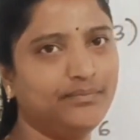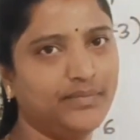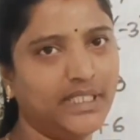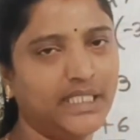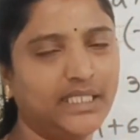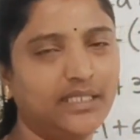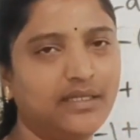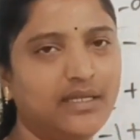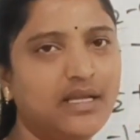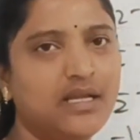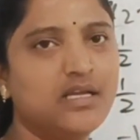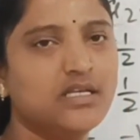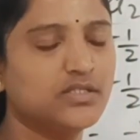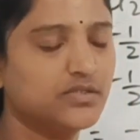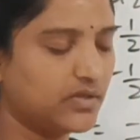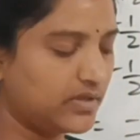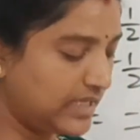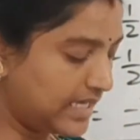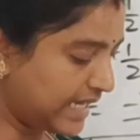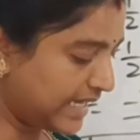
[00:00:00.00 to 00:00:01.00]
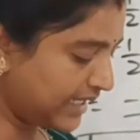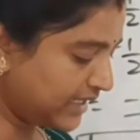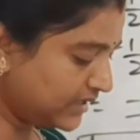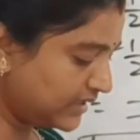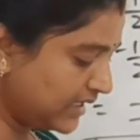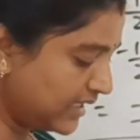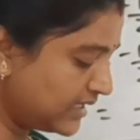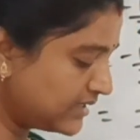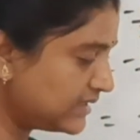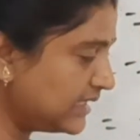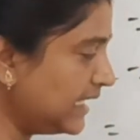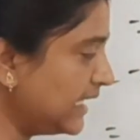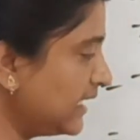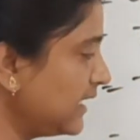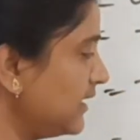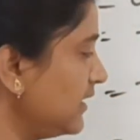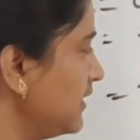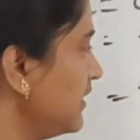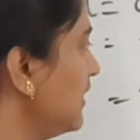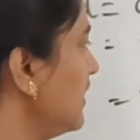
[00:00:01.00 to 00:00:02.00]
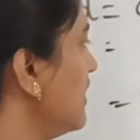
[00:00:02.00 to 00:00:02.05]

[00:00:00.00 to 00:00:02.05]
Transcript: B. So like this, let's